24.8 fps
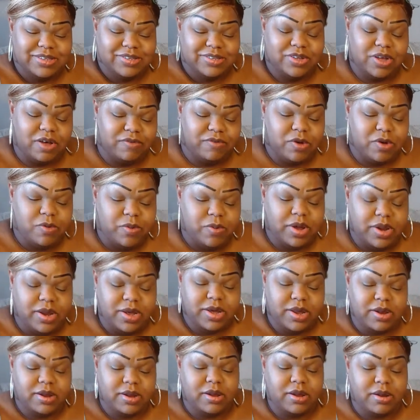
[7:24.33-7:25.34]
so if you went
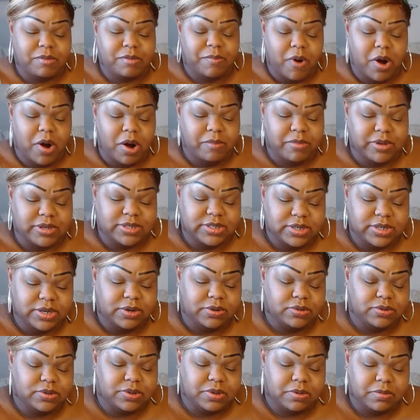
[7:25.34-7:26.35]
in an apartment
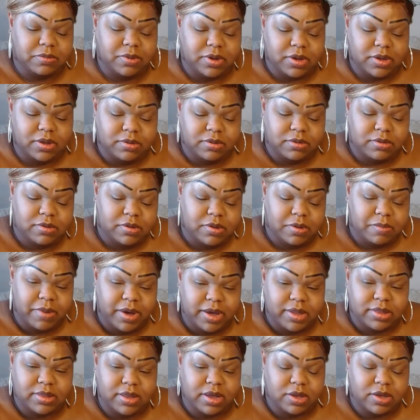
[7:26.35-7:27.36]
single, some and
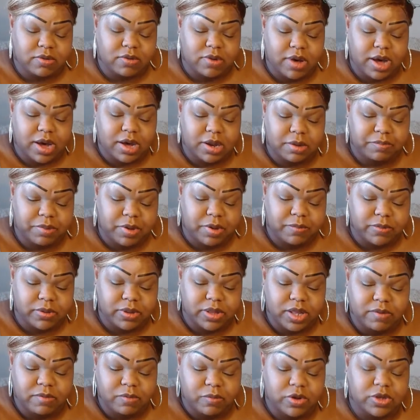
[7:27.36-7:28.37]
somebody think you got other people
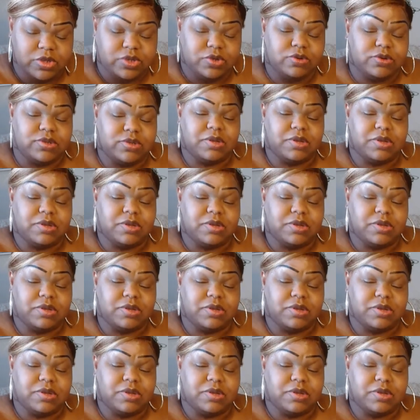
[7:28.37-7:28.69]
living with you,